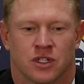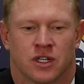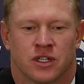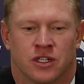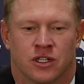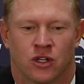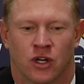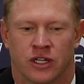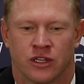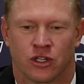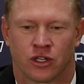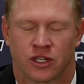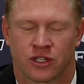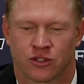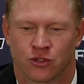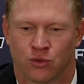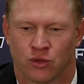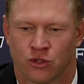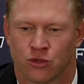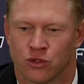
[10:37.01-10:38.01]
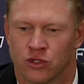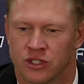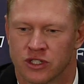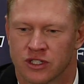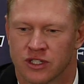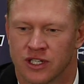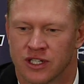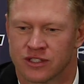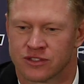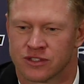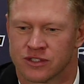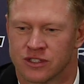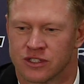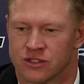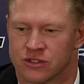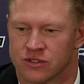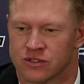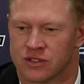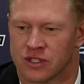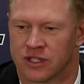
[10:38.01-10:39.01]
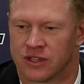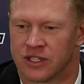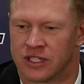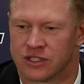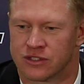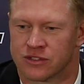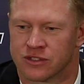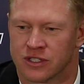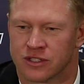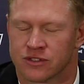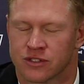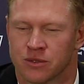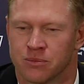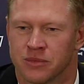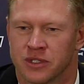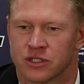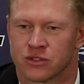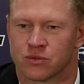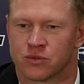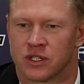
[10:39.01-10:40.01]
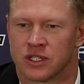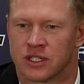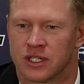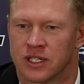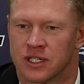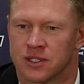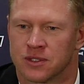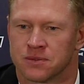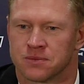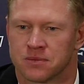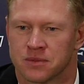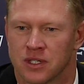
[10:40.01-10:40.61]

You know, I look at the recruiting class, and there's, I think, 6 commits right now.